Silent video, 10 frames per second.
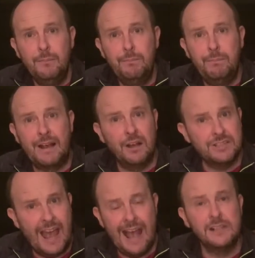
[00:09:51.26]
Because
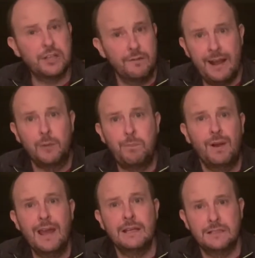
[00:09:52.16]
hell's a real
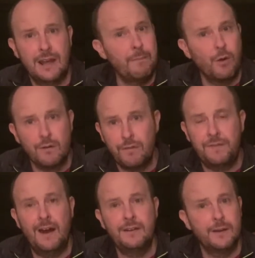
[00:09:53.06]
place, and I'm going to
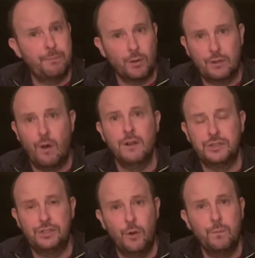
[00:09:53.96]
refer to it, but God
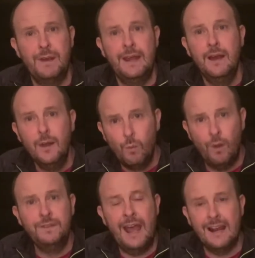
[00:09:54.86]
showed me
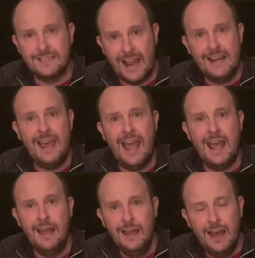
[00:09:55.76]
one night as I
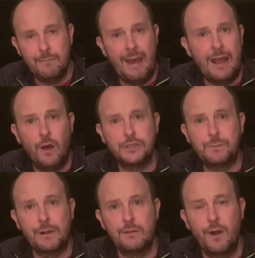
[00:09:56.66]
lay in my
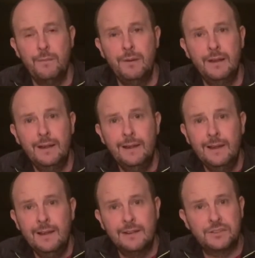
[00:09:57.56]
hospital room.
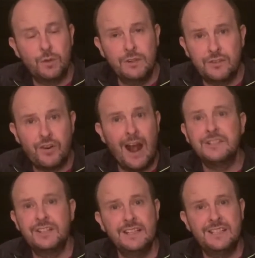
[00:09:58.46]
And so the
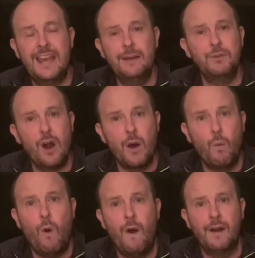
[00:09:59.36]
tragedies came to our
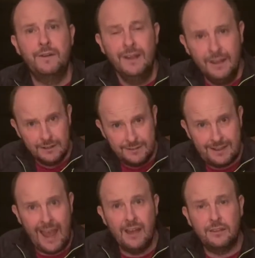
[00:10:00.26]
ward.
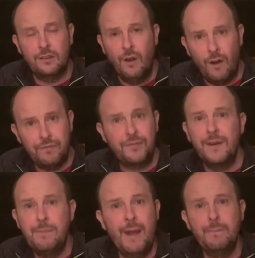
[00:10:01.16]
Death of
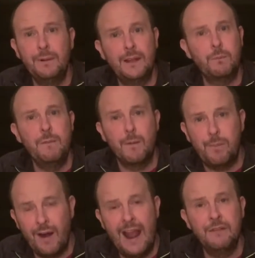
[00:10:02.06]
three people that we were
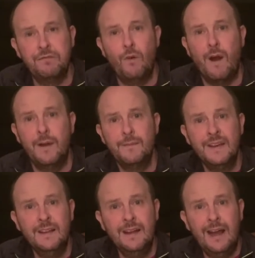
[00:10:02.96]
praying for.
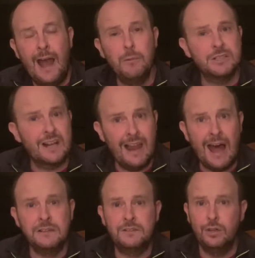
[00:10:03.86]
I was
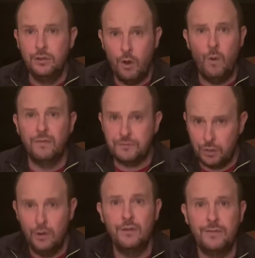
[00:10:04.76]
glad to know of
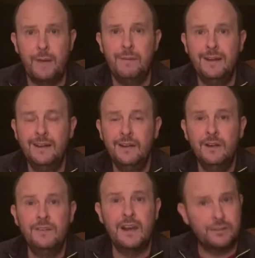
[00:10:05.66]
two of them
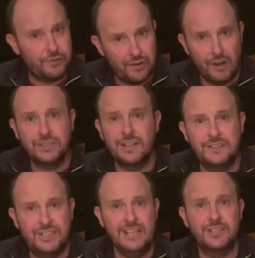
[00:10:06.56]
that had trusted
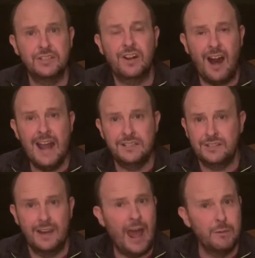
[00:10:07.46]
Jesus Christ,
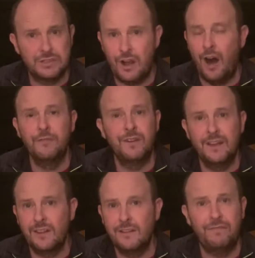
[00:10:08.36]
and I was
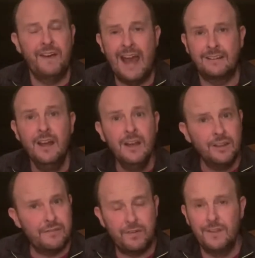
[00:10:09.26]
confident in the fact
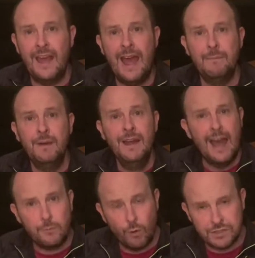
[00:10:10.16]
that for them
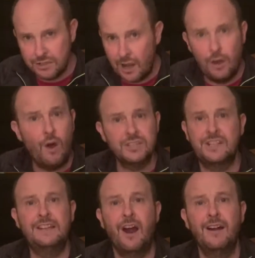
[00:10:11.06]
it wasn't a lost
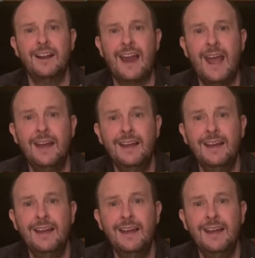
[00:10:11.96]
eternity,